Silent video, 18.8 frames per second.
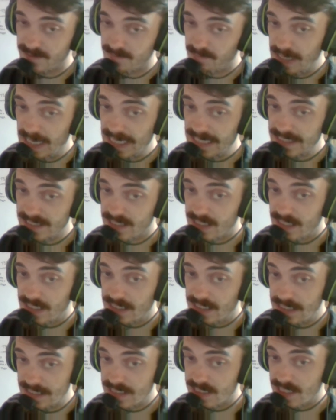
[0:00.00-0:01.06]
have played
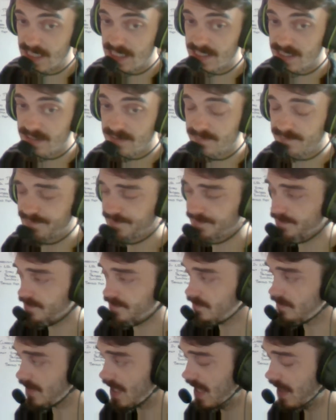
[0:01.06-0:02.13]
this season.
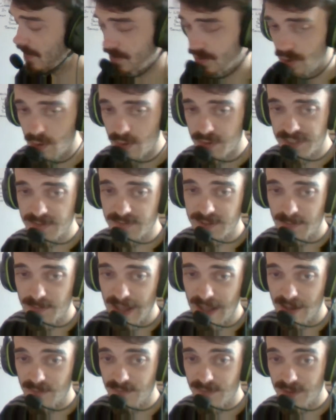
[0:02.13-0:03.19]
And of course, it was the
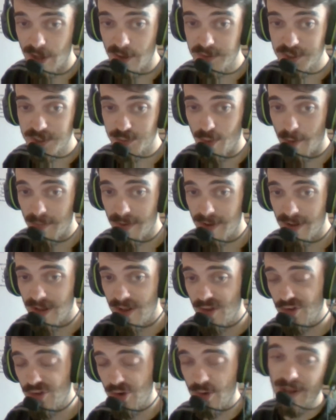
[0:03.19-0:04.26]
battle of the coach swap.
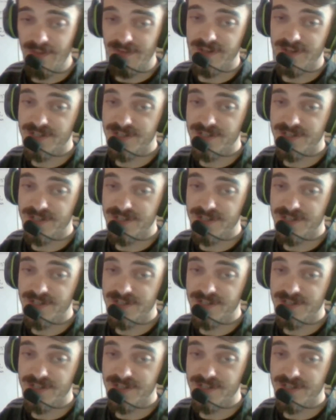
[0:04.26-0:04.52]
So Anthony